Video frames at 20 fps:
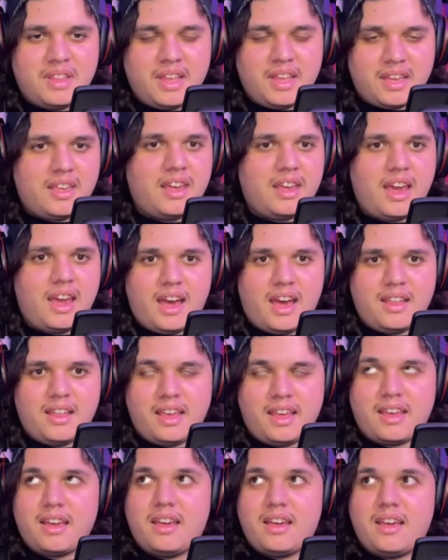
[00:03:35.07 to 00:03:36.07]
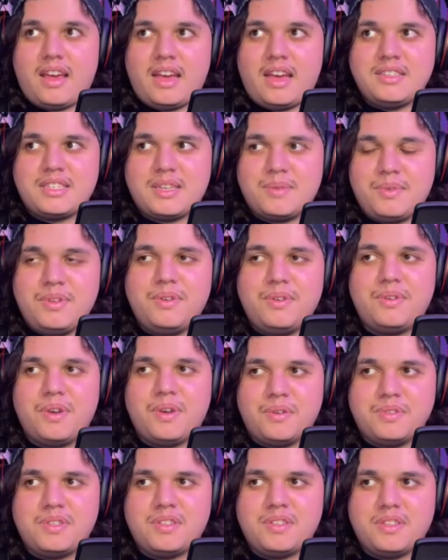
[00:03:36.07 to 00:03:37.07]
Like yeah, like as someone who
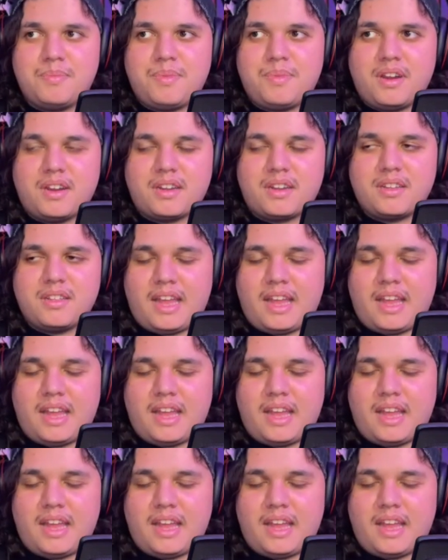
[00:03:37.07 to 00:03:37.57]
goes to the park